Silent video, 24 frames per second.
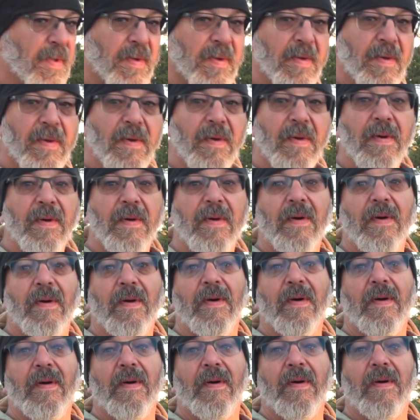as you
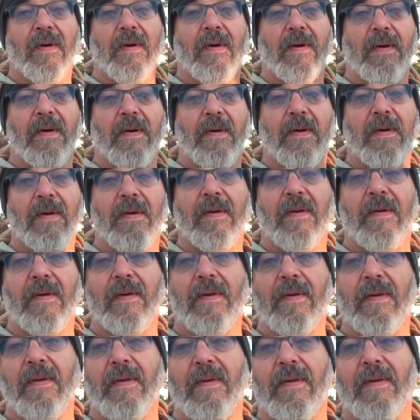go on
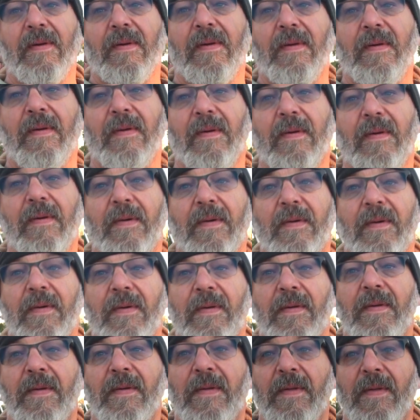through the days,
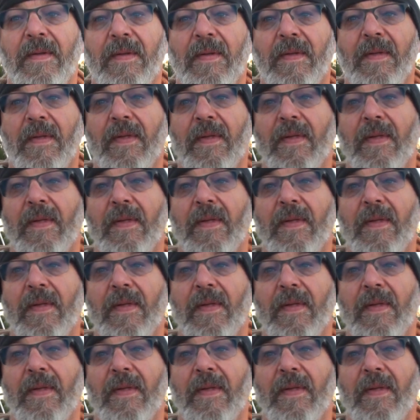it gets